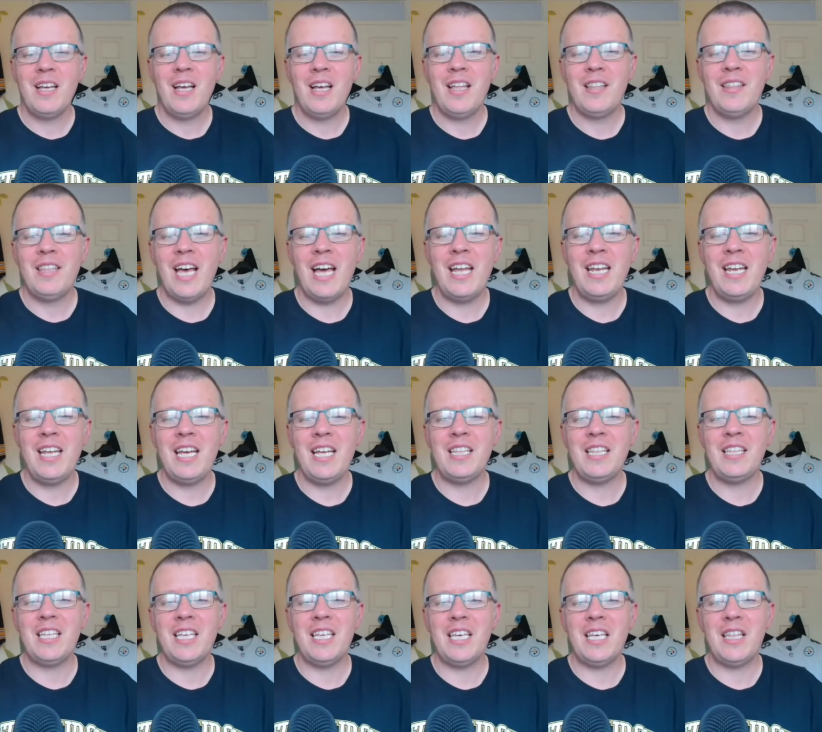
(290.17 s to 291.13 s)
Then
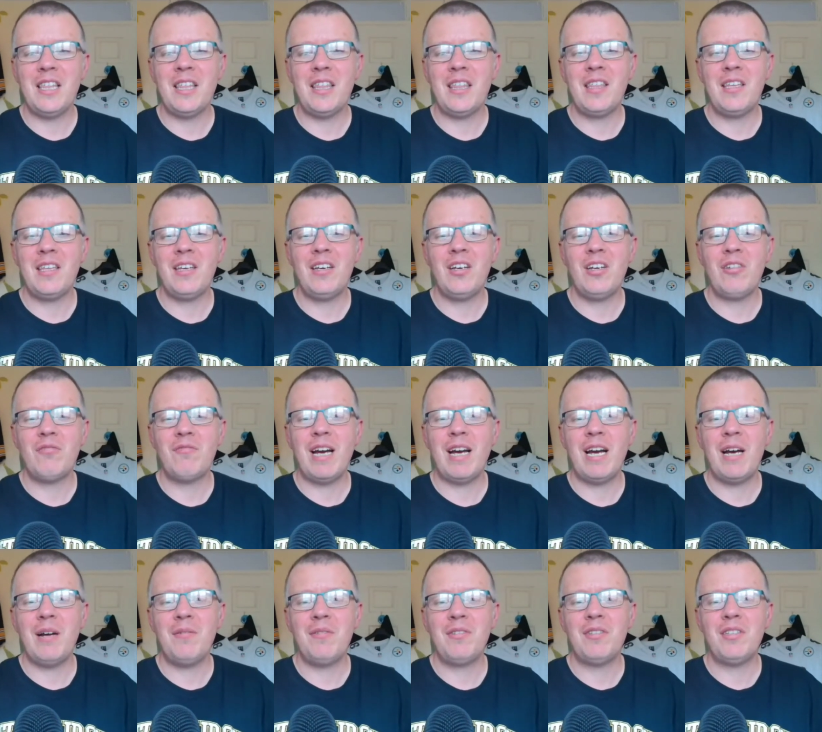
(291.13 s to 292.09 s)
in the third
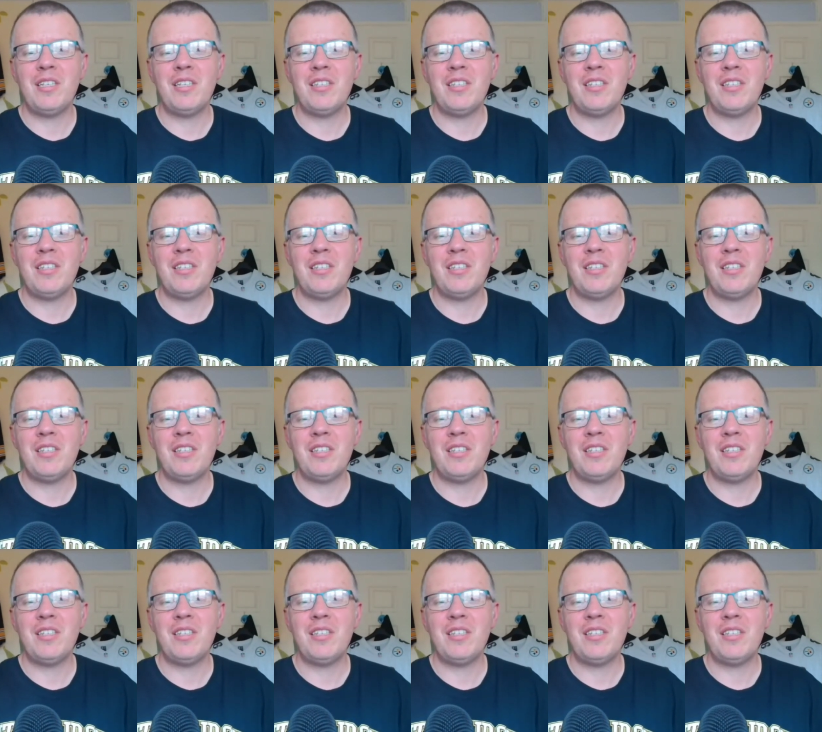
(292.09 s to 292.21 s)
round, the